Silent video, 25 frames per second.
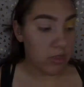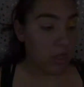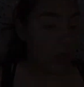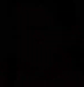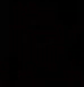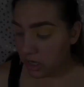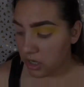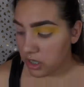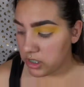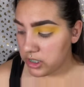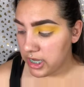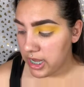
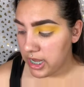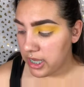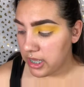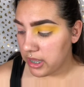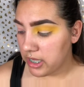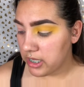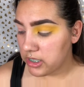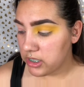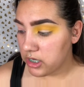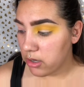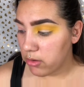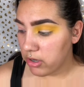I'm going to take
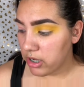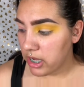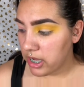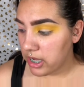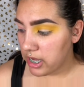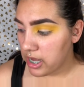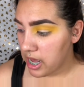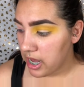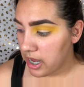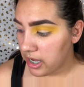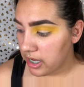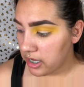this Toni
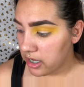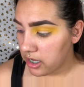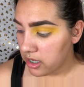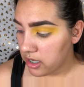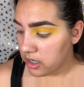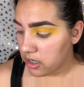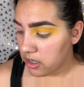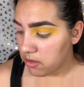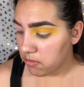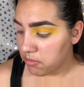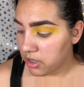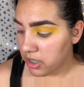& Guy
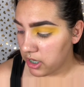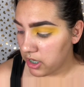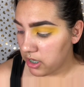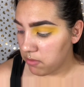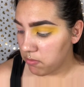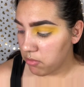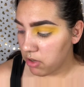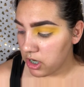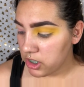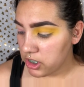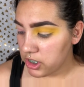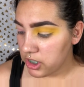
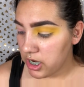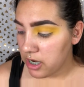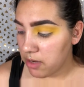blending brush,